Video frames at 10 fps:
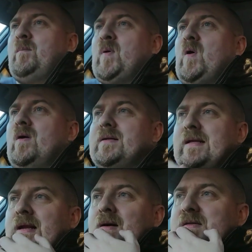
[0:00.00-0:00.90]
But
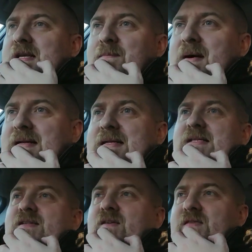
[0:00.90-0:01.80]
Sam Mendes
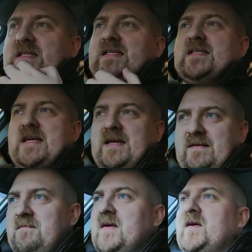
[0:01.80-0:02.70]
has obviously
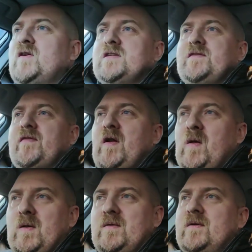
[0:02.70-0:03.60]
seen Christopher
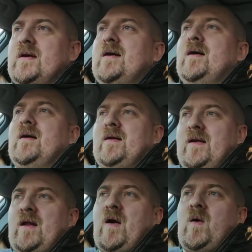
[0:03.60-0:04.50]
Nolan,
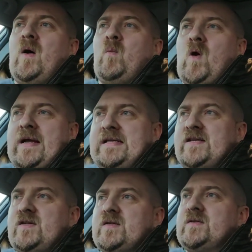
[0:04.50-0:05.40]
and what he's
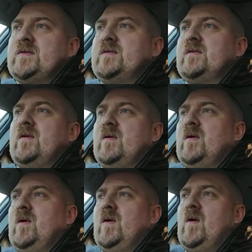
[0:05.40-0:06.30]
done
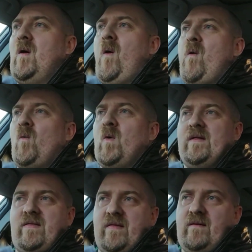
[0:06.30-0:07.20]

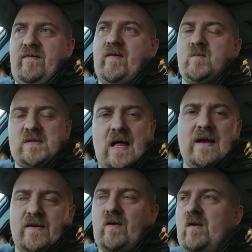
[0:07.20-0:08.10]
with films
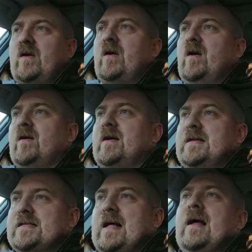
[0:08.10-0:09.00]
like Dunkirk, and
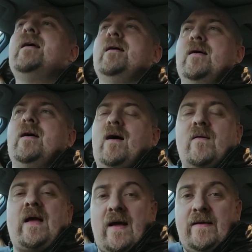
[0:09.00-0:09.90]
he's like,
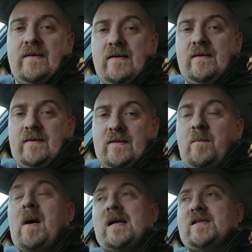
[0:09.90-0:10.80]
okay,
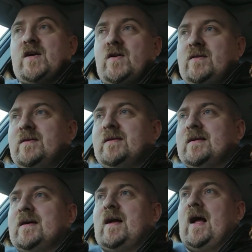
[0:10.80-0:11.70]
my turn.
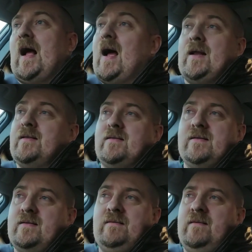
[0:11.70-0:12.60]
And
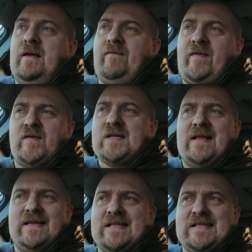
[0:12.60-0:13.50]
it feels
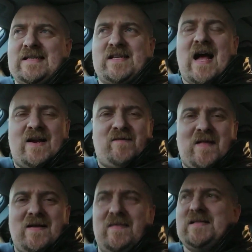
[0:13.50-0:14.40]
like this is his
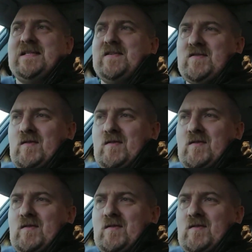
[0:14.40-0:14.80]
riposte, this